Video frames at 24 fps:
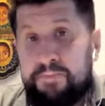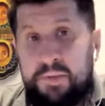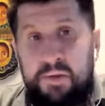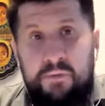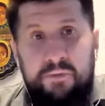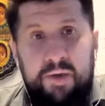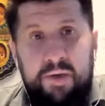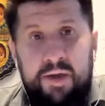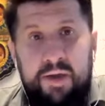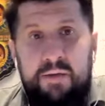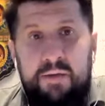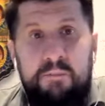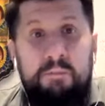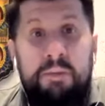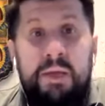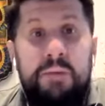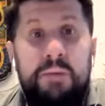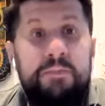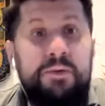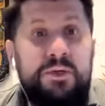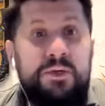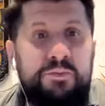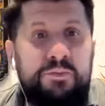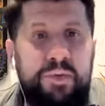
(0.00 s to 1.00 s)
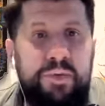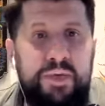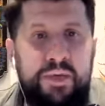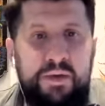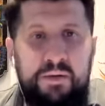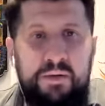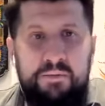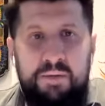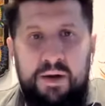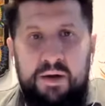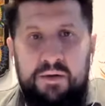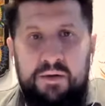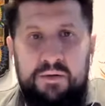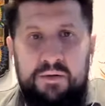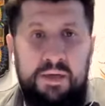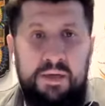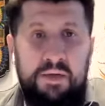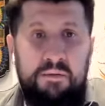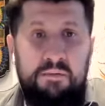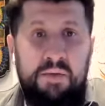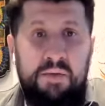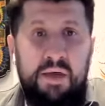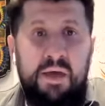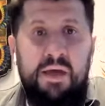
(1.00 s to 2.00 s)
when people speak about
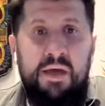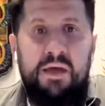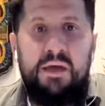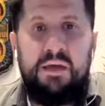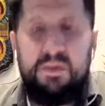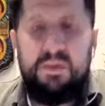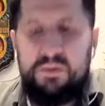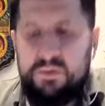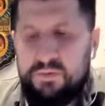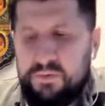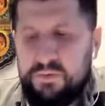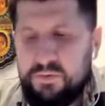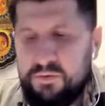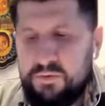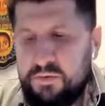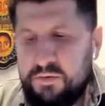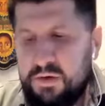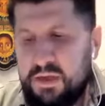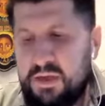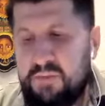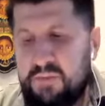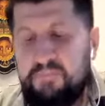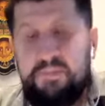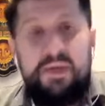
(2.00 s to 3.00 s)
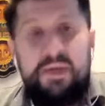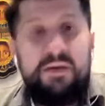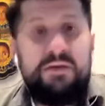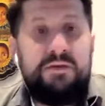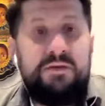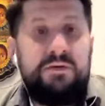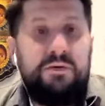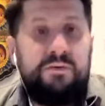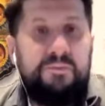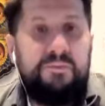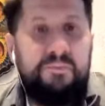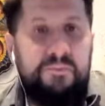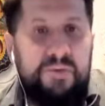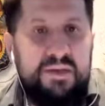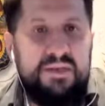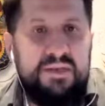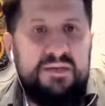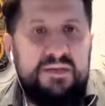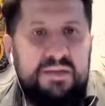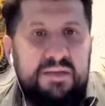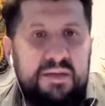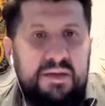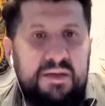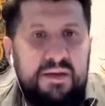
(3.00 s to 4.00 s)
him in truly
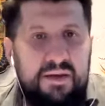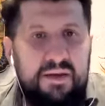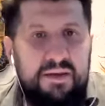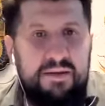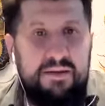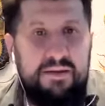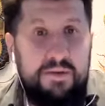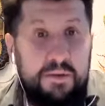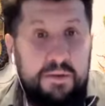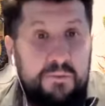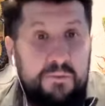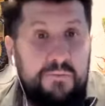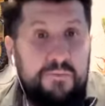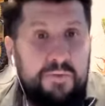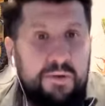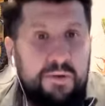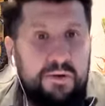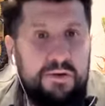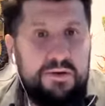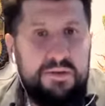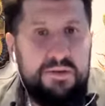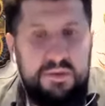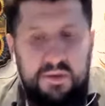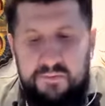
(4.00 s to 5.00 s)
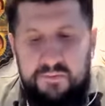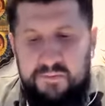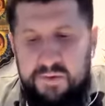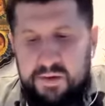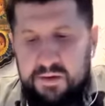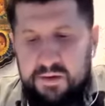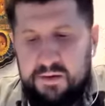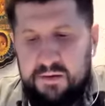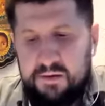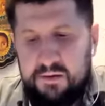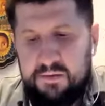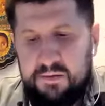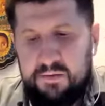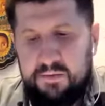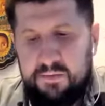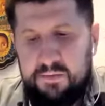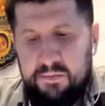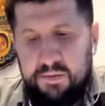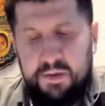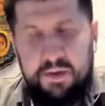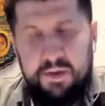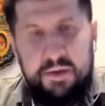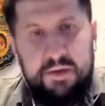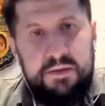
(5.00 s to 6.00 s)
sophisticated philosophical
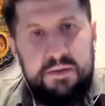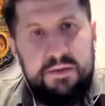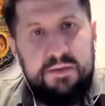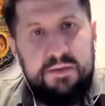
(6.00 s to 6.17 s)
words.